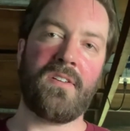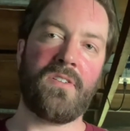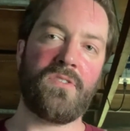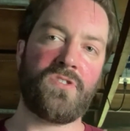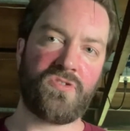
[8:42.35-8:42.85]

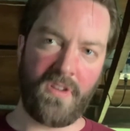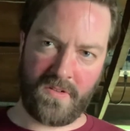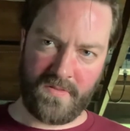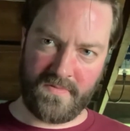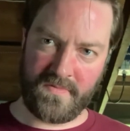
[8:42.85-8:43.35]

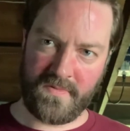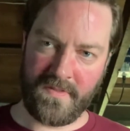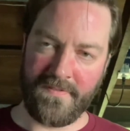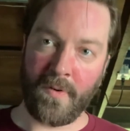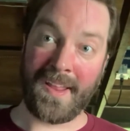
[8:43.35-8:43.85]
struggle
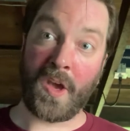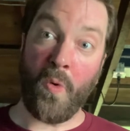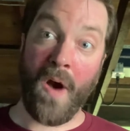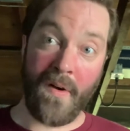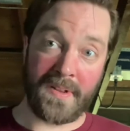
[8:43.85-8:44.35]
for
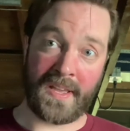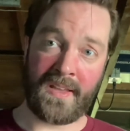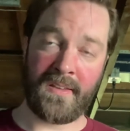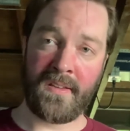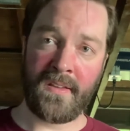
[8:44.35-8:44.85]
equality
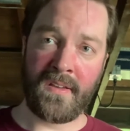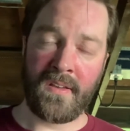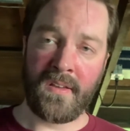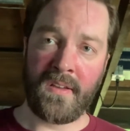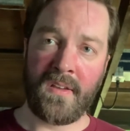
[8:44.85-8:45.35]

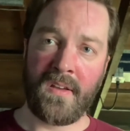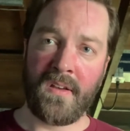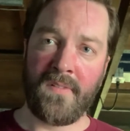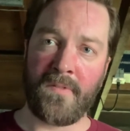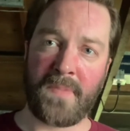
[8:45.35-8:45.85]

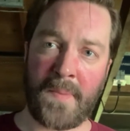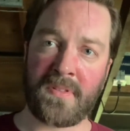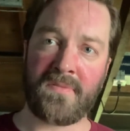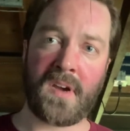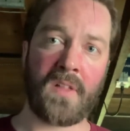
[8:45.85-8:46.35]
for people
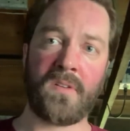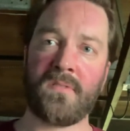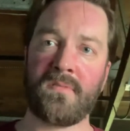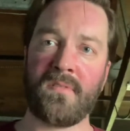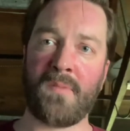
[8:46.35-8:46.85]
of color,
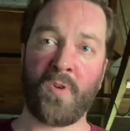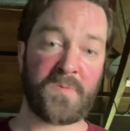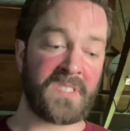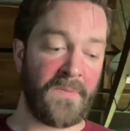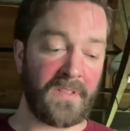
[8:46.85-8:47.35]
and more
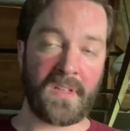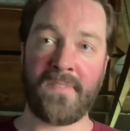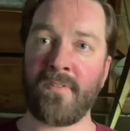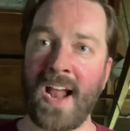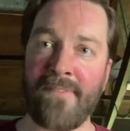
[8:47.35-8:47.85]
specifically
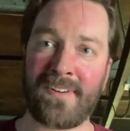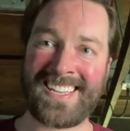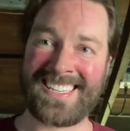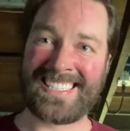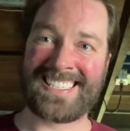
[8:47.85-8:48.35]
for
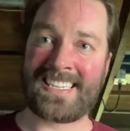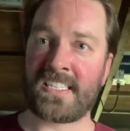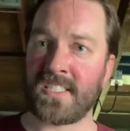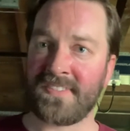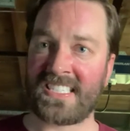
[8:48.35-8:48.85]
African
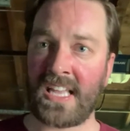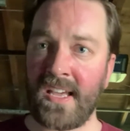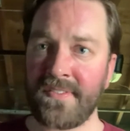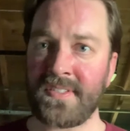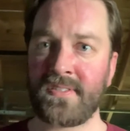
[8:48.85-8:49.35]
descendants of
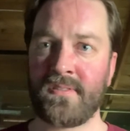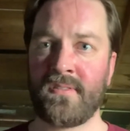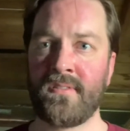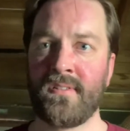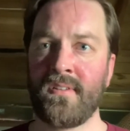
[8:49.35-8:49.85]
slaves,
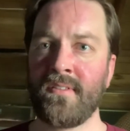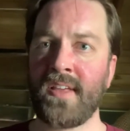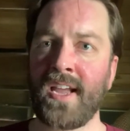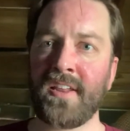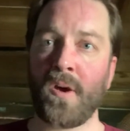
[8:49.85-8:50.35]
the
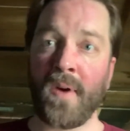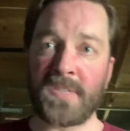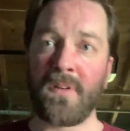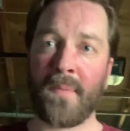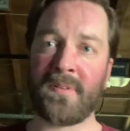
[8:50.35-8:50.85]
ADOS
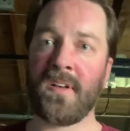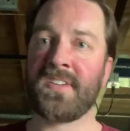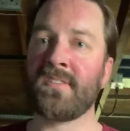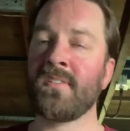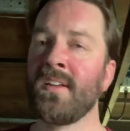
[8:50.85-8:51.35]

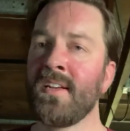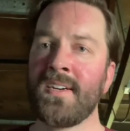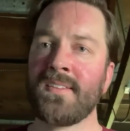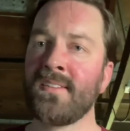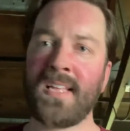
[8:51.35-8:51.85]
population,
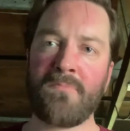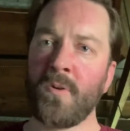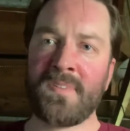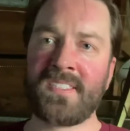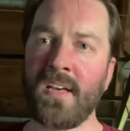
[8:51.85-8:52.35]
then that
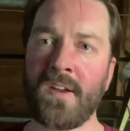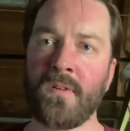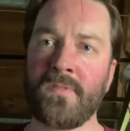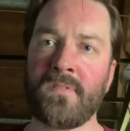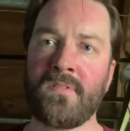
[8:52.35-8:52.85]
movement's not over.